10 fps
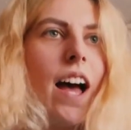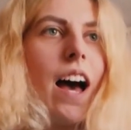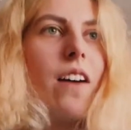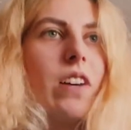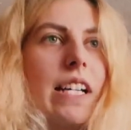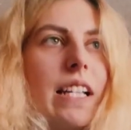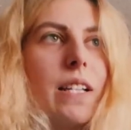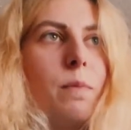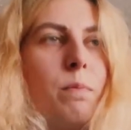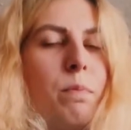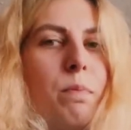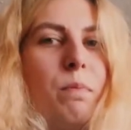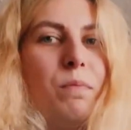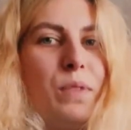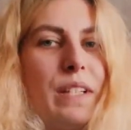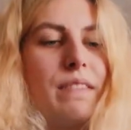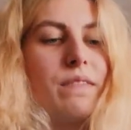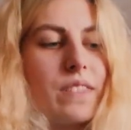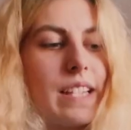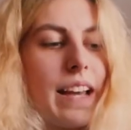Have I read the
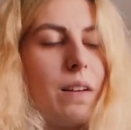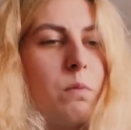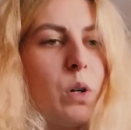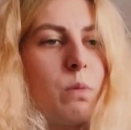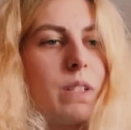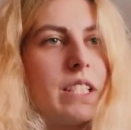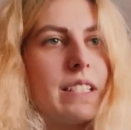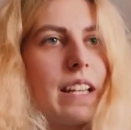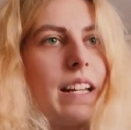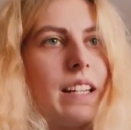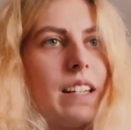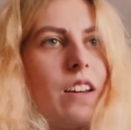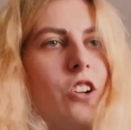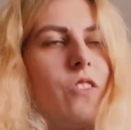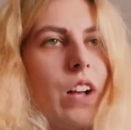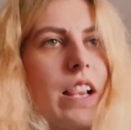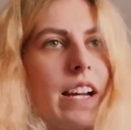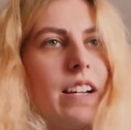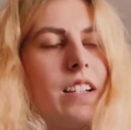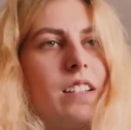second book, which is like a
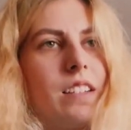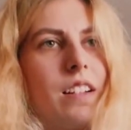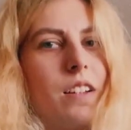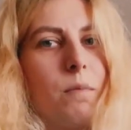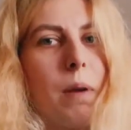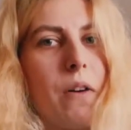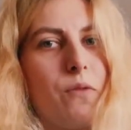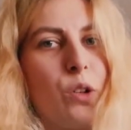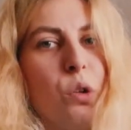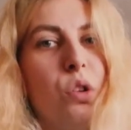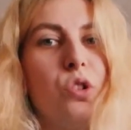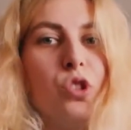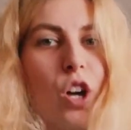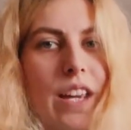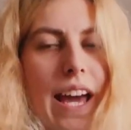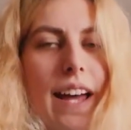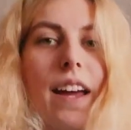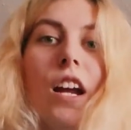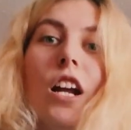novella, Powerful? Not yet.